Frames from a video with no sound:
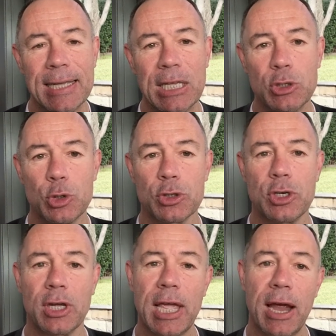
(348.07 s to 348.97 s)
he's
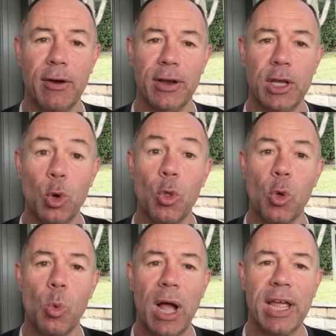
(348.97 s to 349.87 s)
also carrying all the
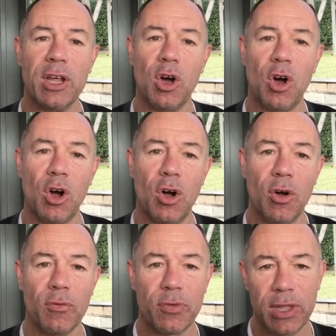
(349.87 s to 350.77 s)
weight
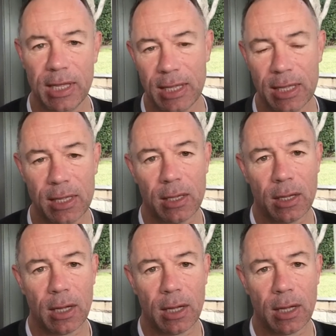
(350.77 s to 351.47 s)
of the